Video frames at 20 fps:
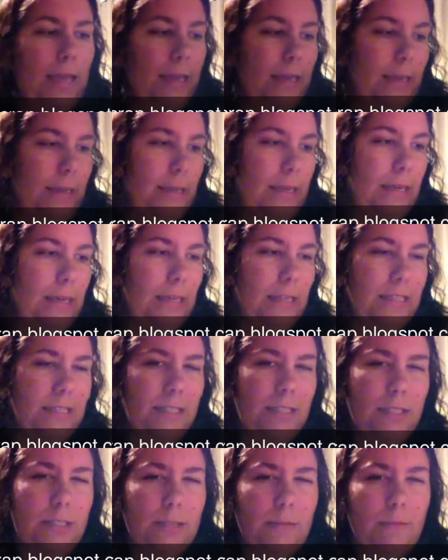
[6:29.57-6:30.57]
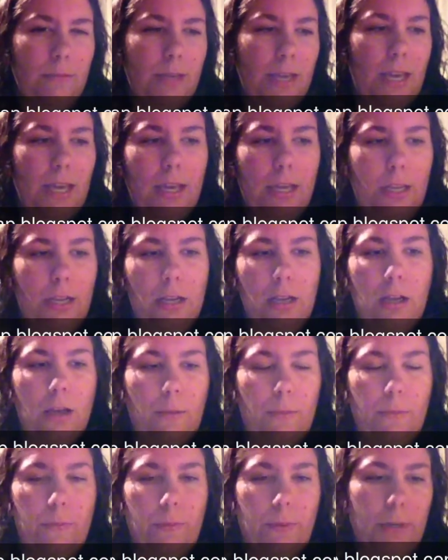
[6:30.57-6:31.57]
and some
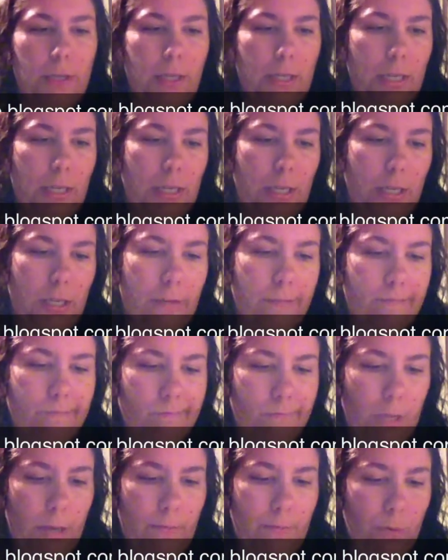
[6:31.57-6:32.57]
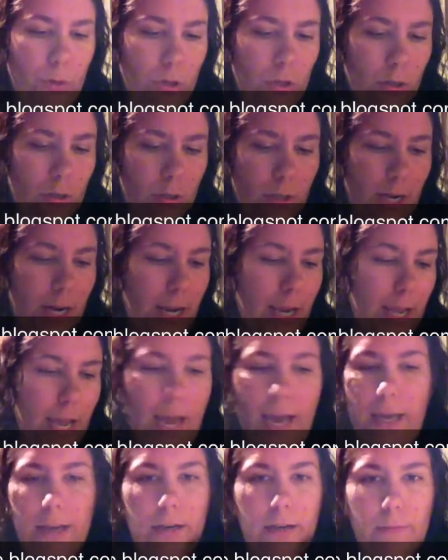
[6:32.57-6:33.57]
K&Company paper that I
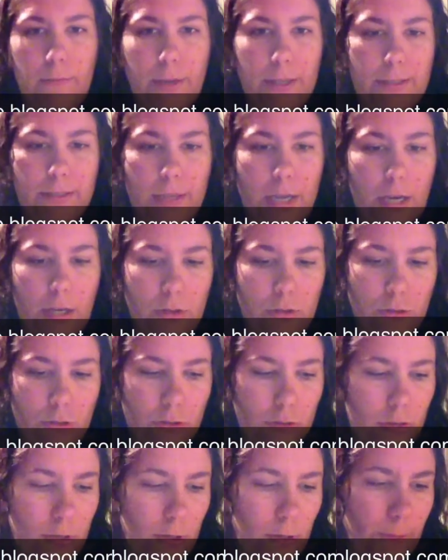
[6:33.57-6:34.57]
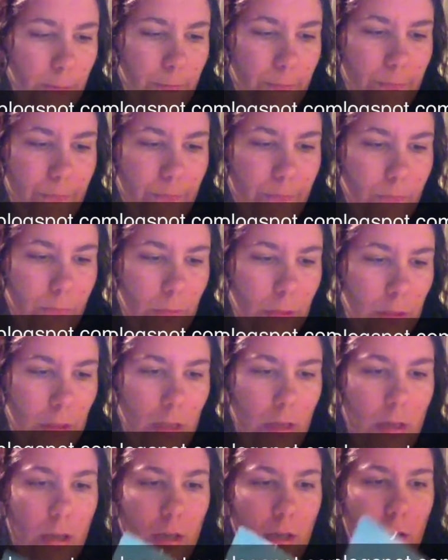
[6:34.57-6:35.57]
had in my stash. So
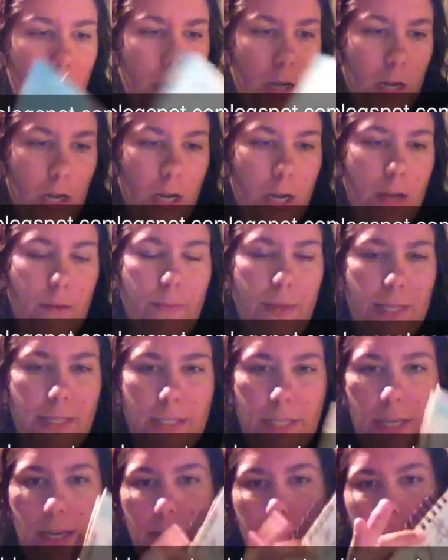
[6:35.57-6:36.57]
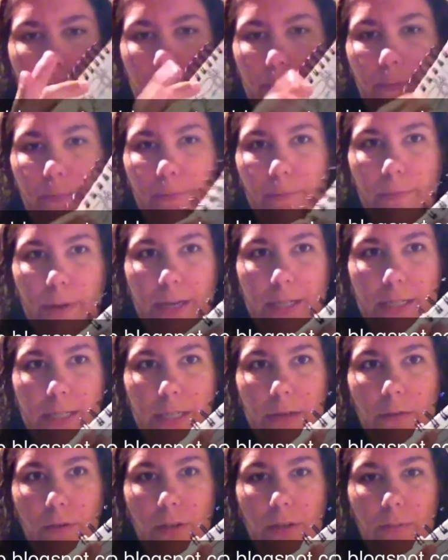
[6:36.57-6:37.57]
that's it, and then I binded
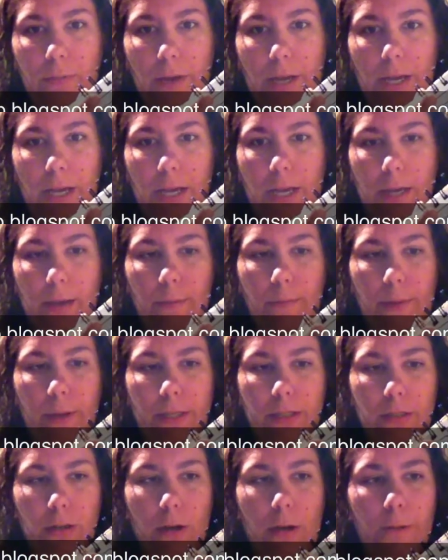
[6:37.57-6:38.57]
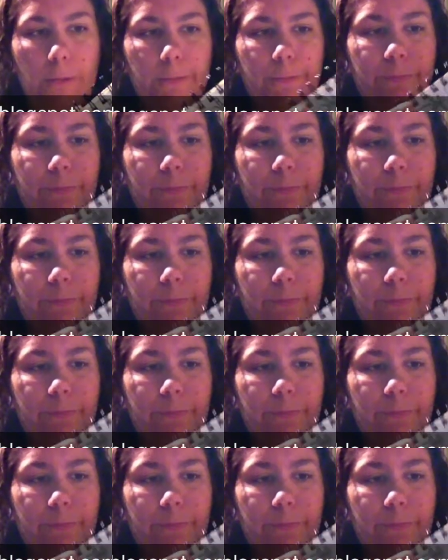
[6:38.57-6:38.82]
it with my Bind It All.